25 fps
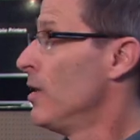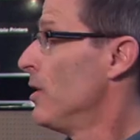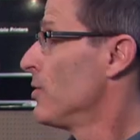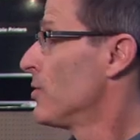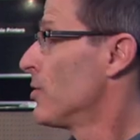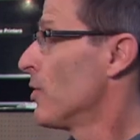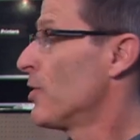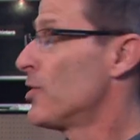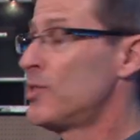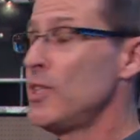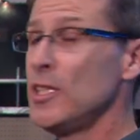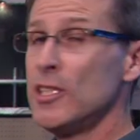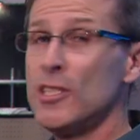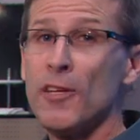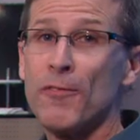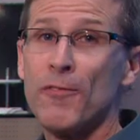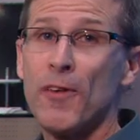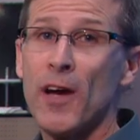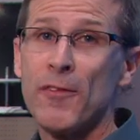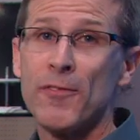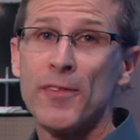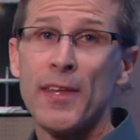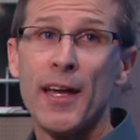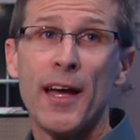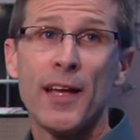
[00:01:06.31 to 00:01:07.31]
So the
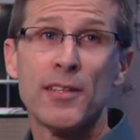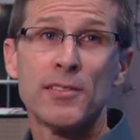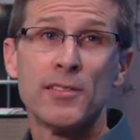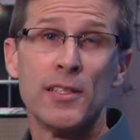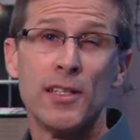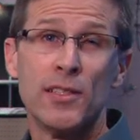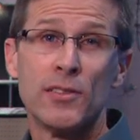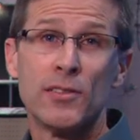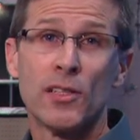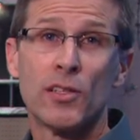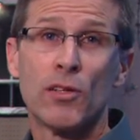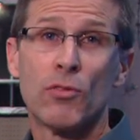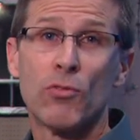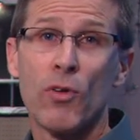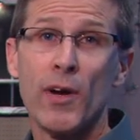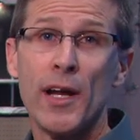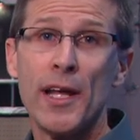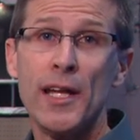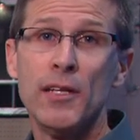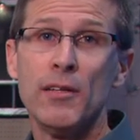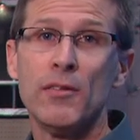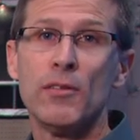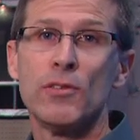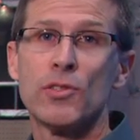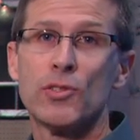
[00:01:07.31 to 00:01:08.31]
CC5000 is a
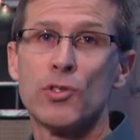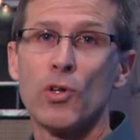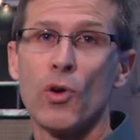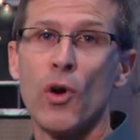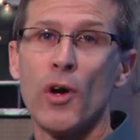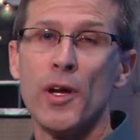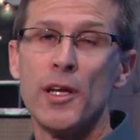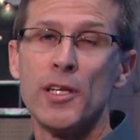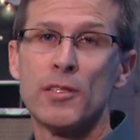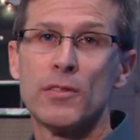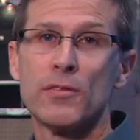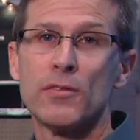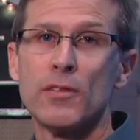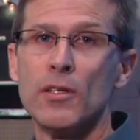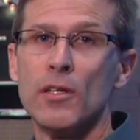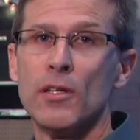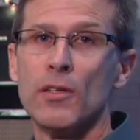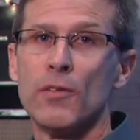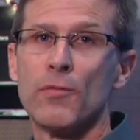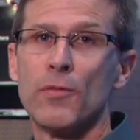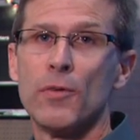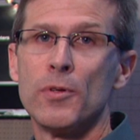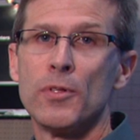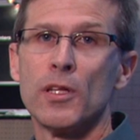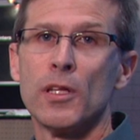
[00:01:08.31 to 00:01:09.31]
great choice
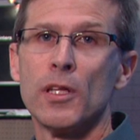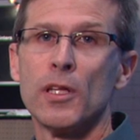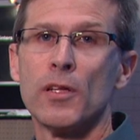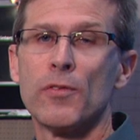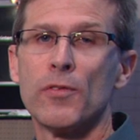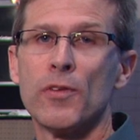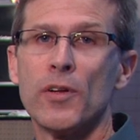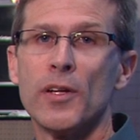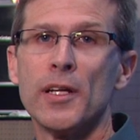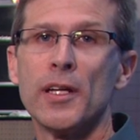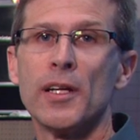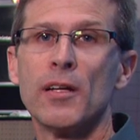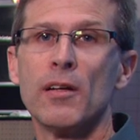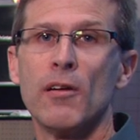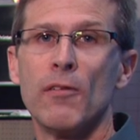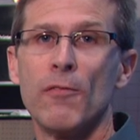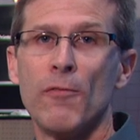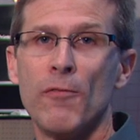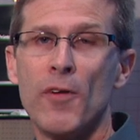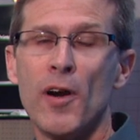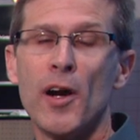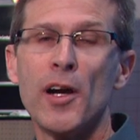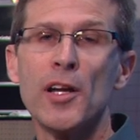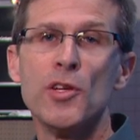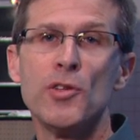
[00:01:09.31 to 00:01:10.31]
for delivering
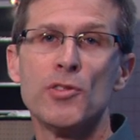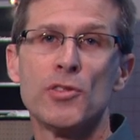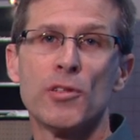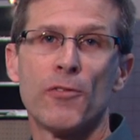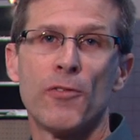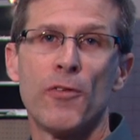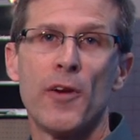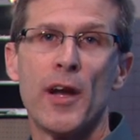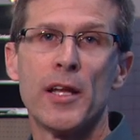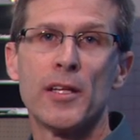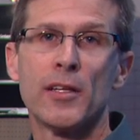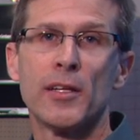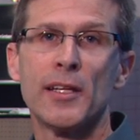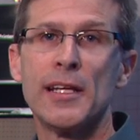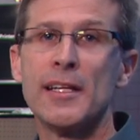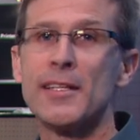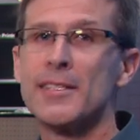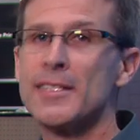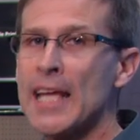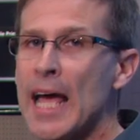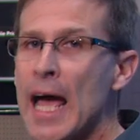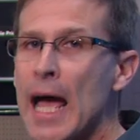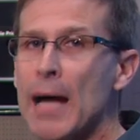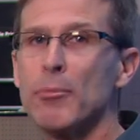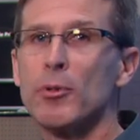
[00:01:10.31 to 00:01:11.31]
very user-friendly,
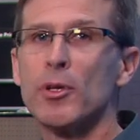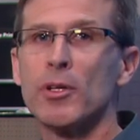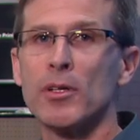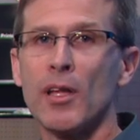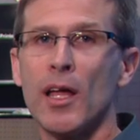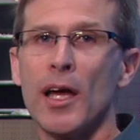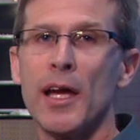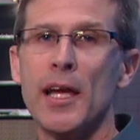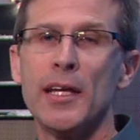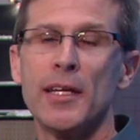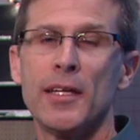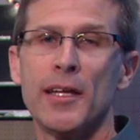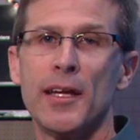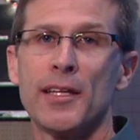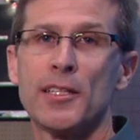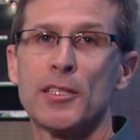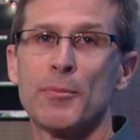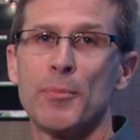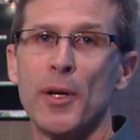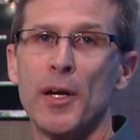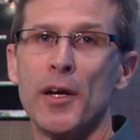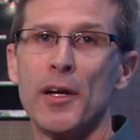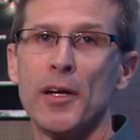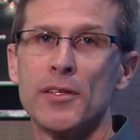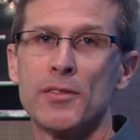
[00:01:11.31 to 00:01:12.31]
tablet-like
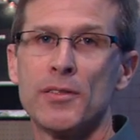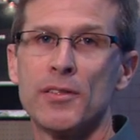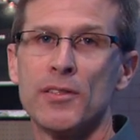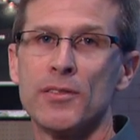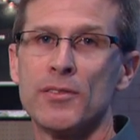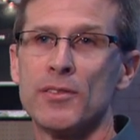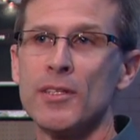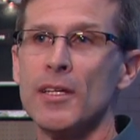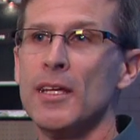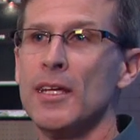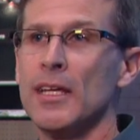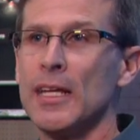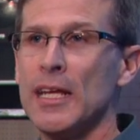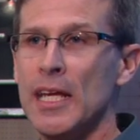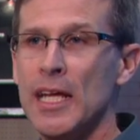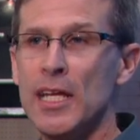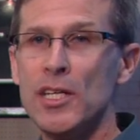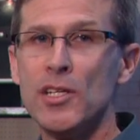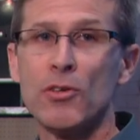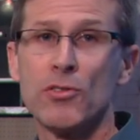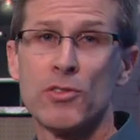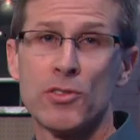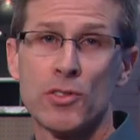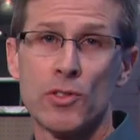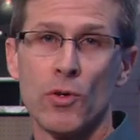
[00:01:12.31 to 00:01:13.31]
experiences in
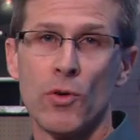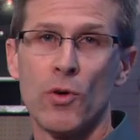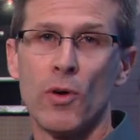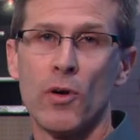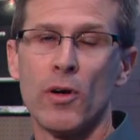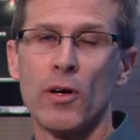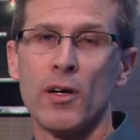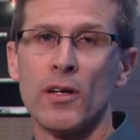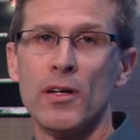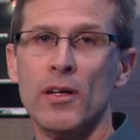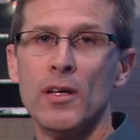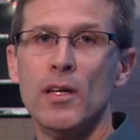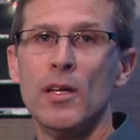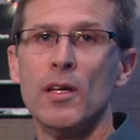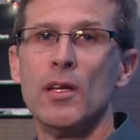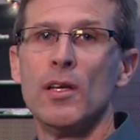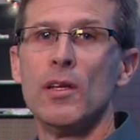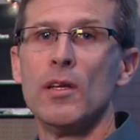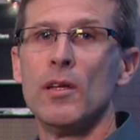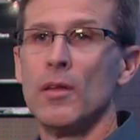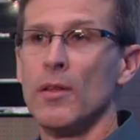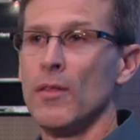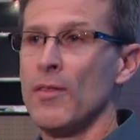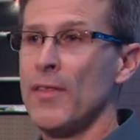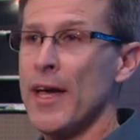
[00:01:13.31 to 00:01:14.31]
your store
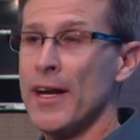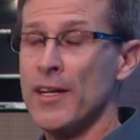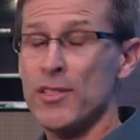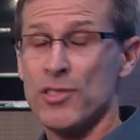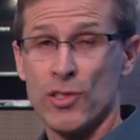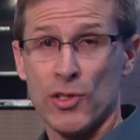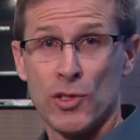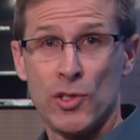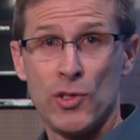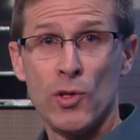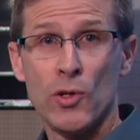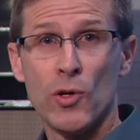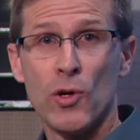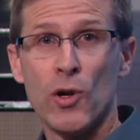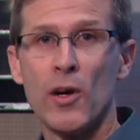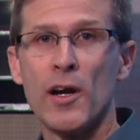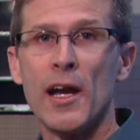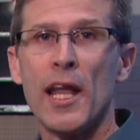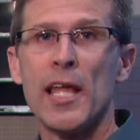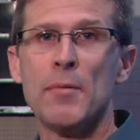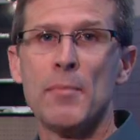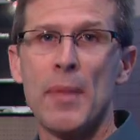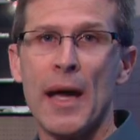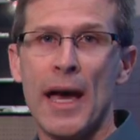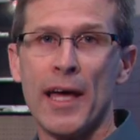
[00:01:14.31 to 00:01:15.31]
that is secure
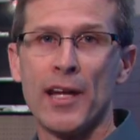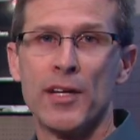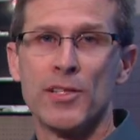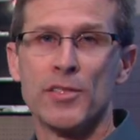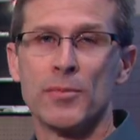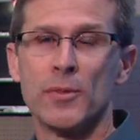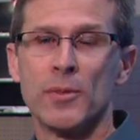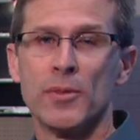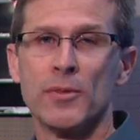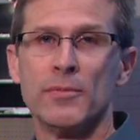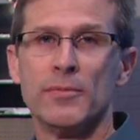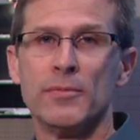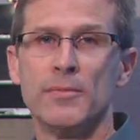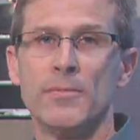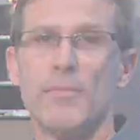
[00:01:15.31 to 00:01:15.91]
and manageable.